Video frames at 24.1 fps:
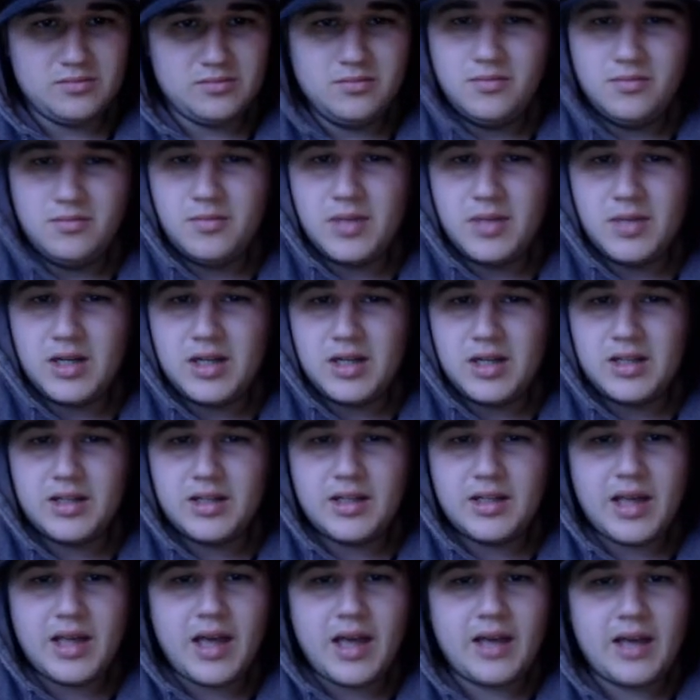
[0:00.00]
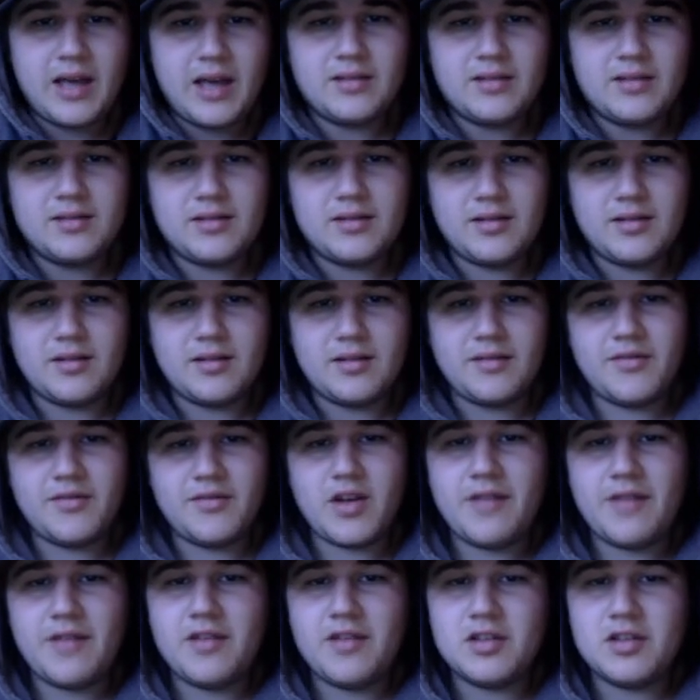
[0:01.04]
But yeah,
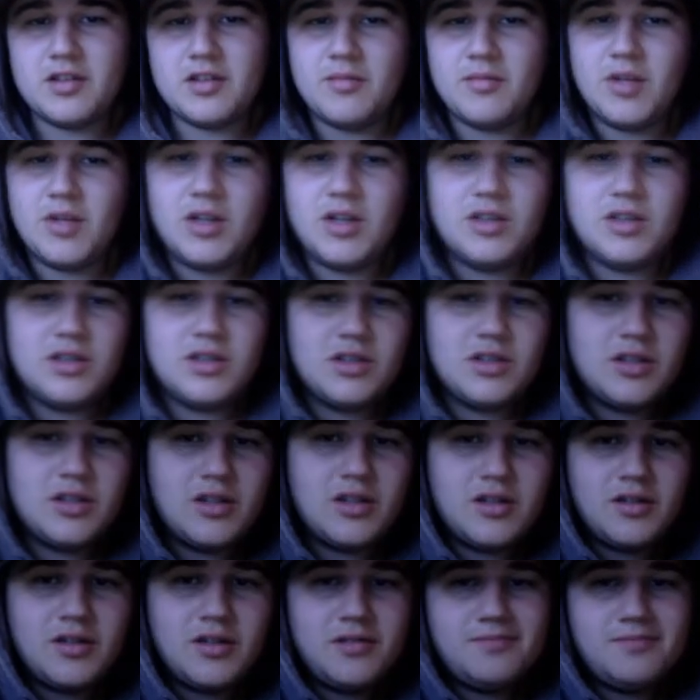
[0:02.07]
31st of March, so